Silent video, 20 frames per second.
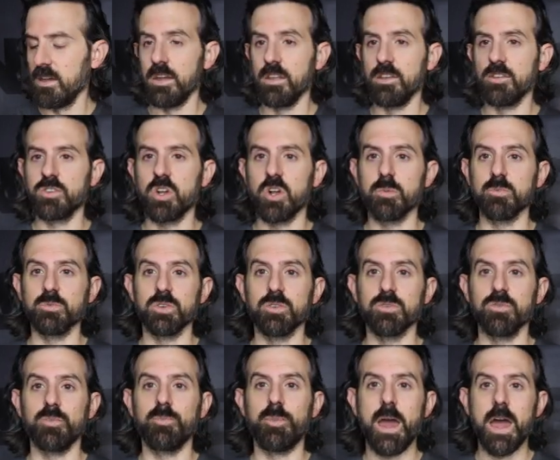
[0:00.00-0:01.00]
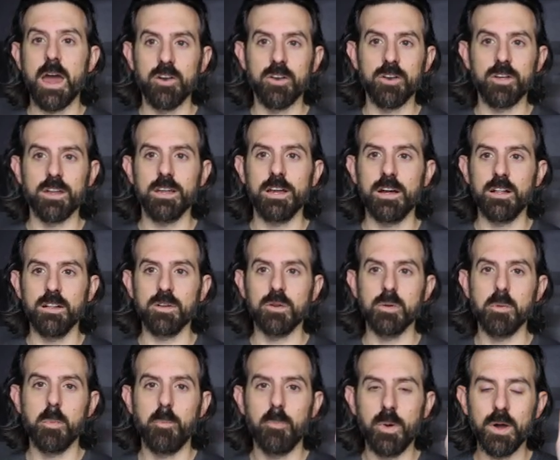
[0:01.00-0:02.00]
in terms of pattern and
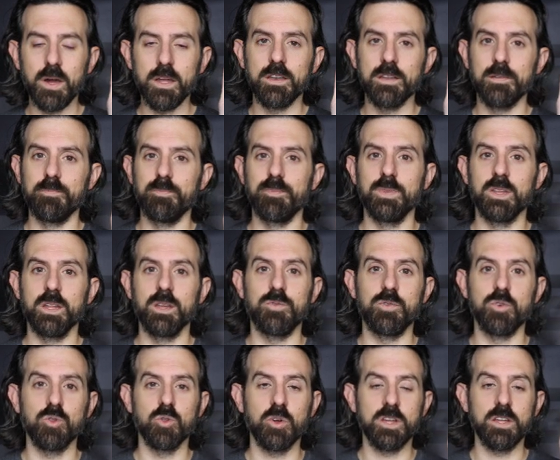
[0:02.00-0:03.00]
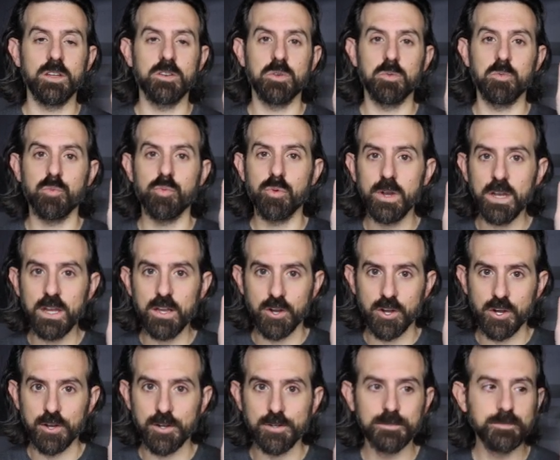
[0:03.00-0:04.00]
color, but if you're looking to breed
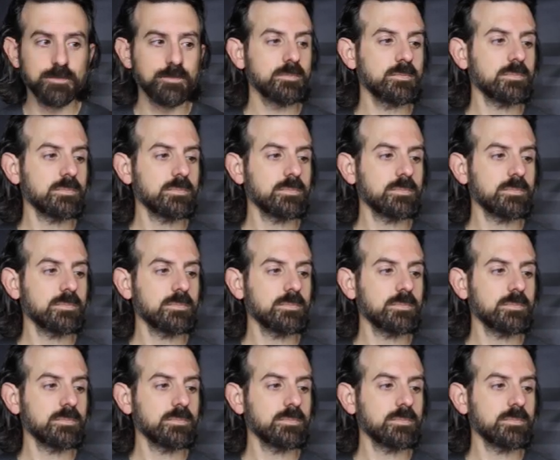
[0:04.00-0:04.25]
her,